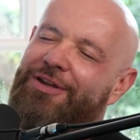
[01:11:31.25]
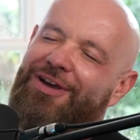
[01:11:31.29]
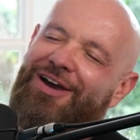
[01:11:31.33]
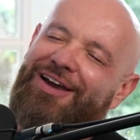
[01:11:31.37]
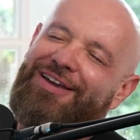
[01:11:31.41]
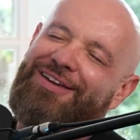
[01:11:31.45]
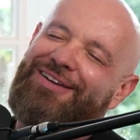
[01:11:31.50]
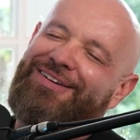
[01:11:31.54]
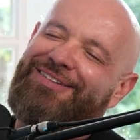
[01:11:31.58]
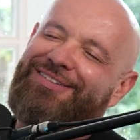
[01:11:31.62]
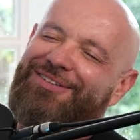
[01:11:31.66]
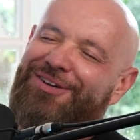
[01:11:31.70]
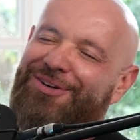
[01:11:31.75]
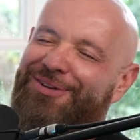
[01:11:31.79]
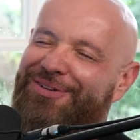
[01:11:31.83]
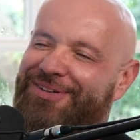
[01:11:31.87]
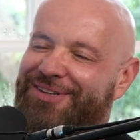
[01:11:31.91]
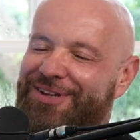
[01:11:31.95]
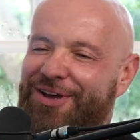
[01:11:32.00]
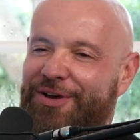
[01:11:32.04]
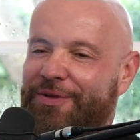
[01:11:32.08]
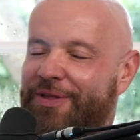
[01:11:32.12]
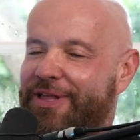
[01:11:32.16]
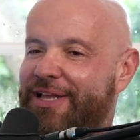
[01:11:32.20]
No, you don't.
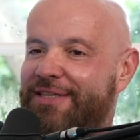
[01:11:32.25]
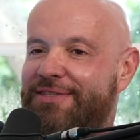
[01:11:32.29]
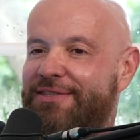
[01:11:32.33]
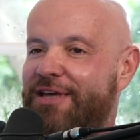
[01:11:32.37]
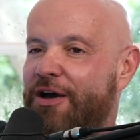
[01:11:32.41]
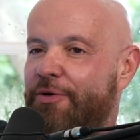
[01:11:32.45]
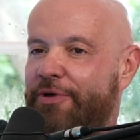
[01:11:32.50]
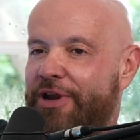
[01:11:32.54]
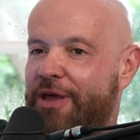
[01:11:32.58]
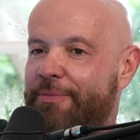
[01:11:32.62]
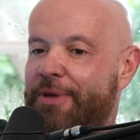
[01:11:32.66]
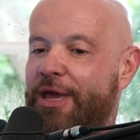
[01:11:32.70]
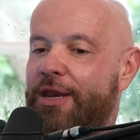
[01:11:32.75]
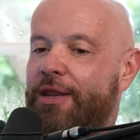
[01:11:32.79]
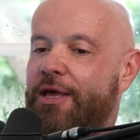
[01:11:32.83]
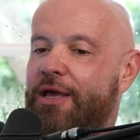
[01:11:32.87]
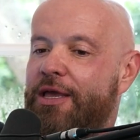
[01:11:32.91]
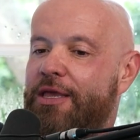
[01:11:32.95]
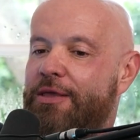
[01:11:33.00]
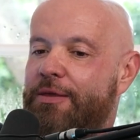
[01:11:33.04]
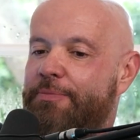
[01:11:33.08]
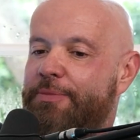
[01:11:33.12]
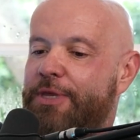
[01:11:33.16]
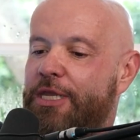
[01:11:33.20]
No, that's not what I meant.
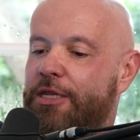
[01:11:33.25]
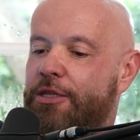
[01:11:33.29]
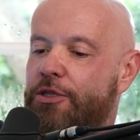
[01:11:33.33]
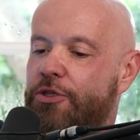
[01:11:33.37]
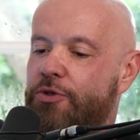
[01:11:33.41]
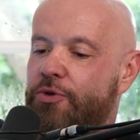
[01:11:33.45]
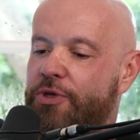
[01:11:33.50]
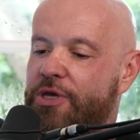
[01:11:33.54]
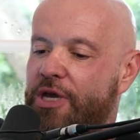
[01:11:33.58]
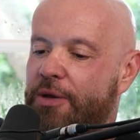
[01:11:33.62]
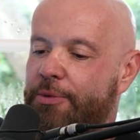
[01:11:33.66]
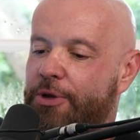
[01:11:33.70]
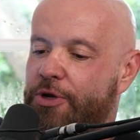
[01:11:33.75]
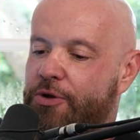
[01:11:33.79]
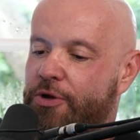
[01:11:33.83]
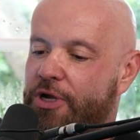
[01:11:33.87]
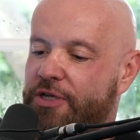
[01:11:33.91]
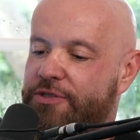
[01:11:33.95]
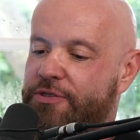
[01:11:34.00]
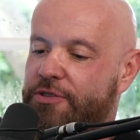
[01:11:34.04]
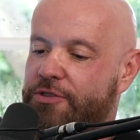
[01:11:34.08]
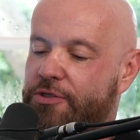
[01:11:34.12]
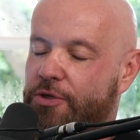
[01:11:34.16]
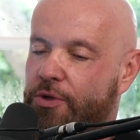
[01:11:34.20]
I mean, you come
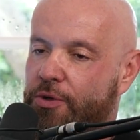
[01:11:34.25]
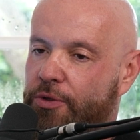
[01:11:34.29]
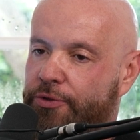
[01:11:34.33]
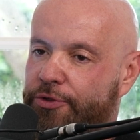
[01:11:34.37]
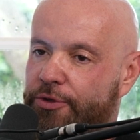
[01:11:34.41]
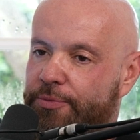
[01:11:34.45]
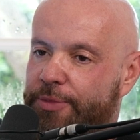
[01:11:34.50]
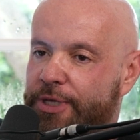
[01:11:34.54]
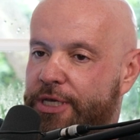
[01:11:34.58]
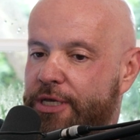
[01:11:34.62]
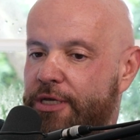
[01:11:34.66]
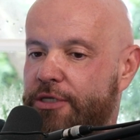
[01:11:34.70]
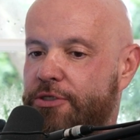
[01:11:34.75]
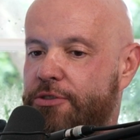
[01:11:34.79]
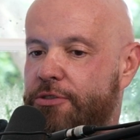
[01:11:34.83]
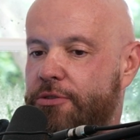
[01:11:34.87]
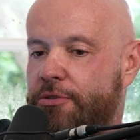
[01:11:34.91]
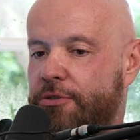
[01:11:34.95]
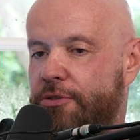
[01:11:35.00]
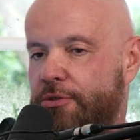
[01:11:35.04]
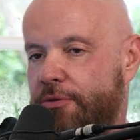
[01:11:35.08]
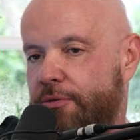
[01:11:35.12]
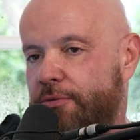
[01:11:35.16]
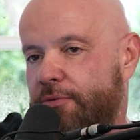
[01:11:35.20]
across as older because
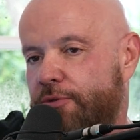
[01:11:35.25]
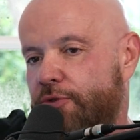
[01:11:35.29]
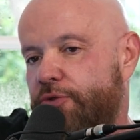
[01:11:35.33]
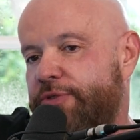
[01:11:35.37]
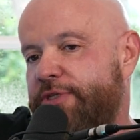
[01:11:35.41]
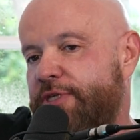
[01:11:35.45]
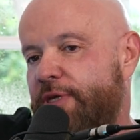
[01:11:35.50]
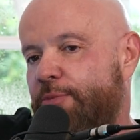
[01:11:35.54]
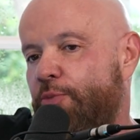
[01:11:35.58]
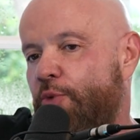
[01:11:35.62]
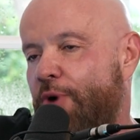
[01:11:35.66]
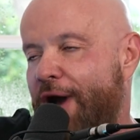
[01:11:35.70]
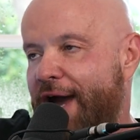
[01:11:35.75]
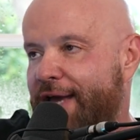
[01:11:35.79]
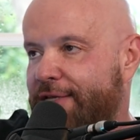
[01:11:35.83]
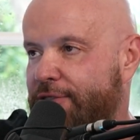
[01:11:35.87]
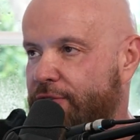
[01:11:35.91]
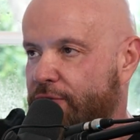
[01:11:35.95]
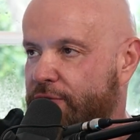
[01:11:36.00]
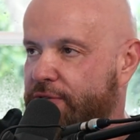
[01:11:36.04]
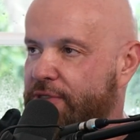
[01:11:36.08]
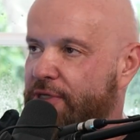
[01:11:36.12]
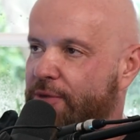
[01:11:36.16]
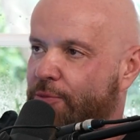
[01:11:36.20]
you seem
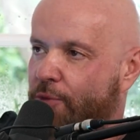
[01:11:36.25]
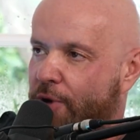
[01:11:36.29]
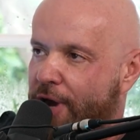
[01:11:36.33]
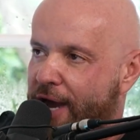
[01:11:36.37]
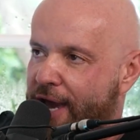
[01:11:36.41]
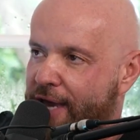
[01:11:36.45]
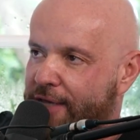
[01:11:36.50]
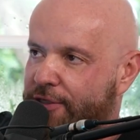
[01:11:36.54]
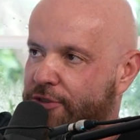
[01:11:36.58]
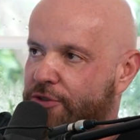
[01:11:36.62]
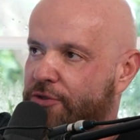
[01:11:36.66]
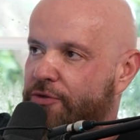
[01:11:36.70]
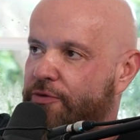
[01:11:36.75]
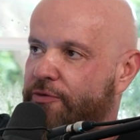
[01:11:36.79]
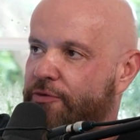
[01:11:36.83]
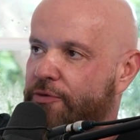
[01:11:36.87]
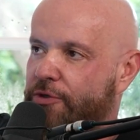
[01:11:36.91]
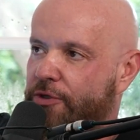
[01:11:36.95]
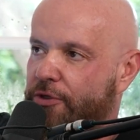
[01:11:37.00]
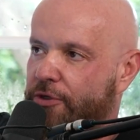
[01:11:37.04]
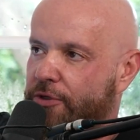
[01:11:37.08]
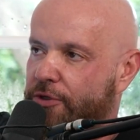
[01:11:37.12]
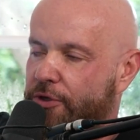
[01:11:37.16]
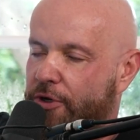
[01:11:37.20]
wise. You seem wise.
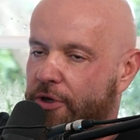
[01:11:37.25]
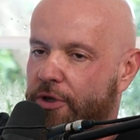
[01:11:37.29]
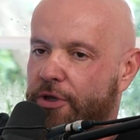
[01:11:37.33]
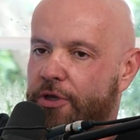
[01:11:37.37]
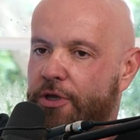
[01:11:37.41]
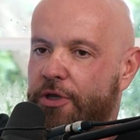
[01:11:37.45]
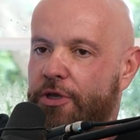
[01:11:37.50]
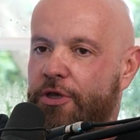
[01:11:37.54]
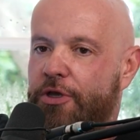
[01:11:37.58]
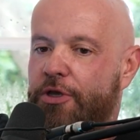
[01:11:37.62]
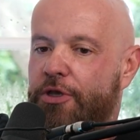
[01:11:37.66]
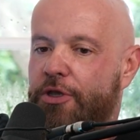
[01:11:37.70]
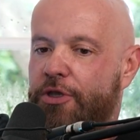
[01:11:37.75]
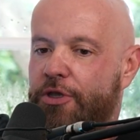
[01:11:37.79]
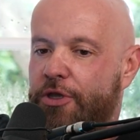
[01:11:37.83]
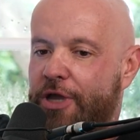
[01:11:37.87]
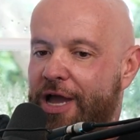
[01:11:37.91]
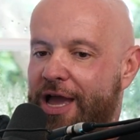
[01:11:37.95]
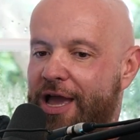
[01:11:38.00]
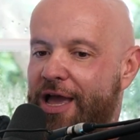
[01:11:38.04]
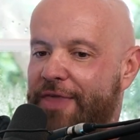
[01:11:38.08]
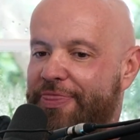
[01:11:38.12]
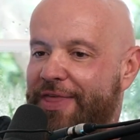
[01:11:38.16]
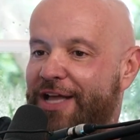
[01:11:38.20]

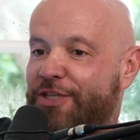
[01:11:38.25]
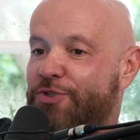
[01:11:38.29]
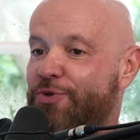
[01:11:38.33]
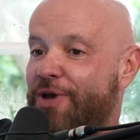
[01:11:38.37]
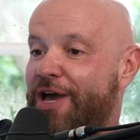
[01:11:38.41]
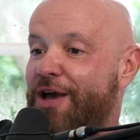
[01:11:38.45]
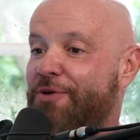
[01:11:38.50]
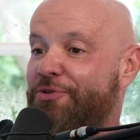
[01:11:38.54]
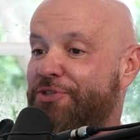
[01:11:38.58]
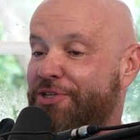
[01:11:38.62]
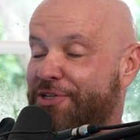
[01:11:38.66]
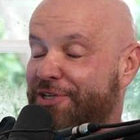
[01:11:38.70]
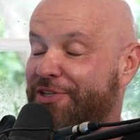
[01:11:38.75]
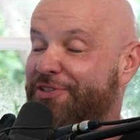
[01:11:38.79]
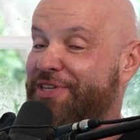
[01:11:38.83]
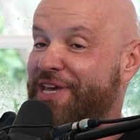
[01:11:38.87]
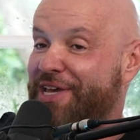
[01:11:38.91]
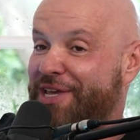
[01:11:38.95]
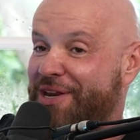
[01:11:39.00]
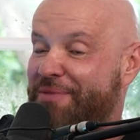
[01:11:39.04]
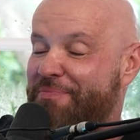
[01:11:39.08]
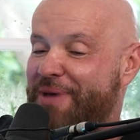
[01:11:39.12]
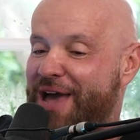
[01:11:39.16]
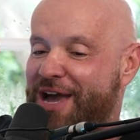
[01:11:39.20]
That's why I was a little
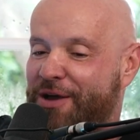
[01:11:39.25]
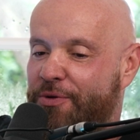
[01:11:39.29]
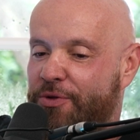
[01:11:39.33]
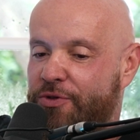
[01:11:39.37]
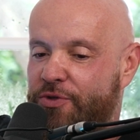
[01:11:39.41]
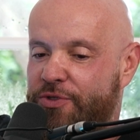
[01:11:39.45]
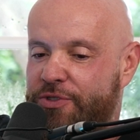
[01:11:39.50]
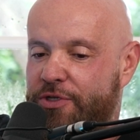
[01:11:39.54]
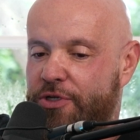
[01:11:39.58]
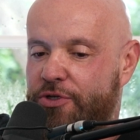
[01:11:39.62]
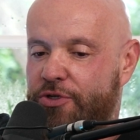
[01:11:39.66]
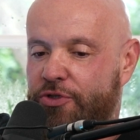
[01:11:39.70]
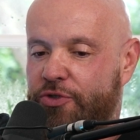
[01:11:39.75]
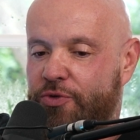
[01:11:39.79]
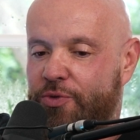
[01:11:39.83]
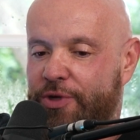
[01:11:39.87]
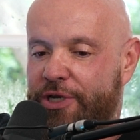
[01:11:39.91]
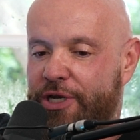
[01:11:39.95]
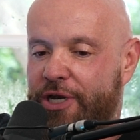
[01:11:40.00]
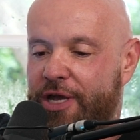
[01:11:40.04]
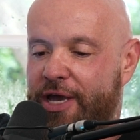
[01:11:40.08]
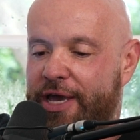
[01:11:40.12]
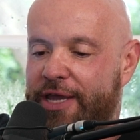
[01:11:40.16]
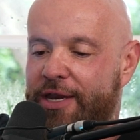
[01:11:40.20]
taken aback when you said you're
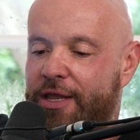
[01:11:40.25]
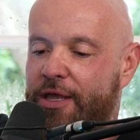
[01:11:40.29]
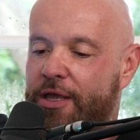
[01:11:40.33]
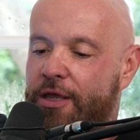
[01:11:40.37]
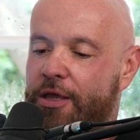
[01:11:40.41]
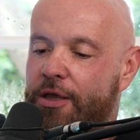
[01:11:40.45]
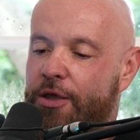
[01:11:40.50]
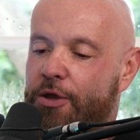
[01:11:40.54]
29.